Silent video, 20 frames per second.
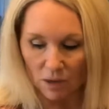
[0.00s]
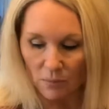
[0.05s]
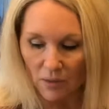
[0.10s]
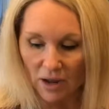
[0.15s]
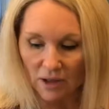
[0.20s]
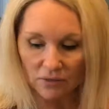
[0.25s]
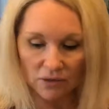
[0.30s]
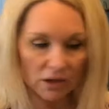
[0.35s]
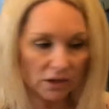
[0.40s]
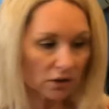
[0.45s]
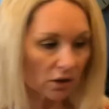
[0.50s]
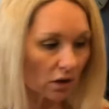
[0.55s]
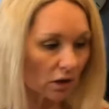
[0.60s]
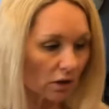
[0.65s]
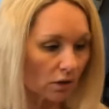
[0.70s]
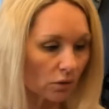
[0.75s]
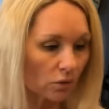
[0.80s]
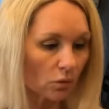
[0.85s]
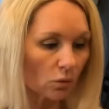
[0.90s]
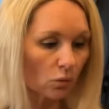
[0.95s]
And then
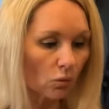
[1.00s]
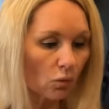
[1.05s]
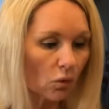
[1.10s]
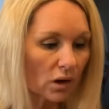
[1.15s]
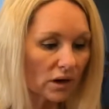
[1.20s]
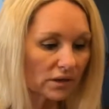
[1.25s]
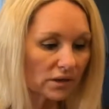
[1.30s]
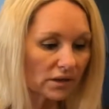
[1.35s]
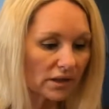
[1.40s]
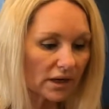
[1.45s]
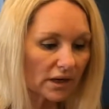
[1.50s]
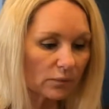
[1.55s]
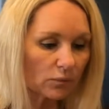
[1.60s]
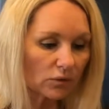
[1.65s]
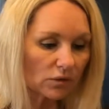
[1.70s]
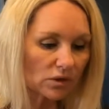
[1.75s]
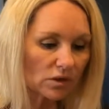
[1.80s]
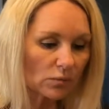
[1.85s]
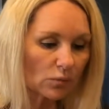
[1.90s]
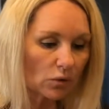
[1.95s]
our 1
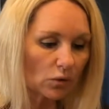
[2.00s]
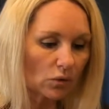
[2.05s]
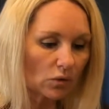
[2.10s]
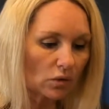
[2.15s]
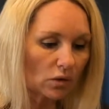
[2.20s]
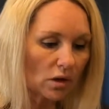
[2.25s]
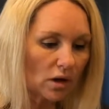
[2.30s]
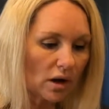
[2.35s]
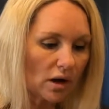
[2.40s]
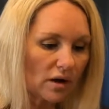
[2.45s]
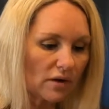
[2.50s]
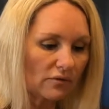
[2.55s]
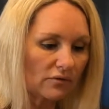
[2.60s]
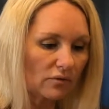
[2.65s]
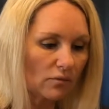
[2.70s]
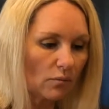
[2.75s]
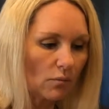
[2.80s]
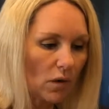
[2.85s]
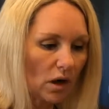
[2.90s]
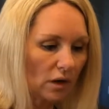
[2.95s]
tablespoon of
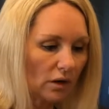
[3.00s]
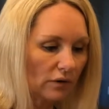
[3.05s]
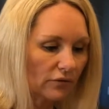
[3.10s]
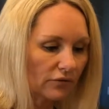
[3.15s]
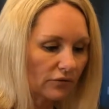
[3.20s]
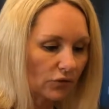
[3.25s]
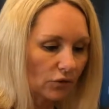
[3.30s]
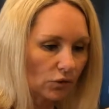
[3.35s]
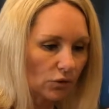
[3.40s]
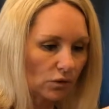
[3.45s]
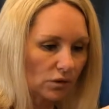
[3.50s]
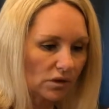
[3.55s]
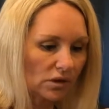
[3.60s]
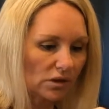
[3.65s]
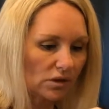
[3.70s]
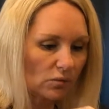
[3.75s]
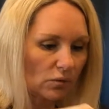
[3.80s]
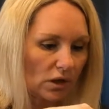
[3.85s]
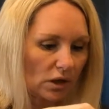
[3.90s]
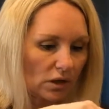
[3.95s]
monk fruit
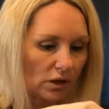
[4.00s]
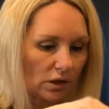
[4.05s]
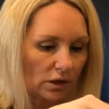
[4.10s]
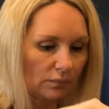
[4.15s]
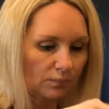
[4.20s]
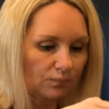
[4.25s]
sweetener.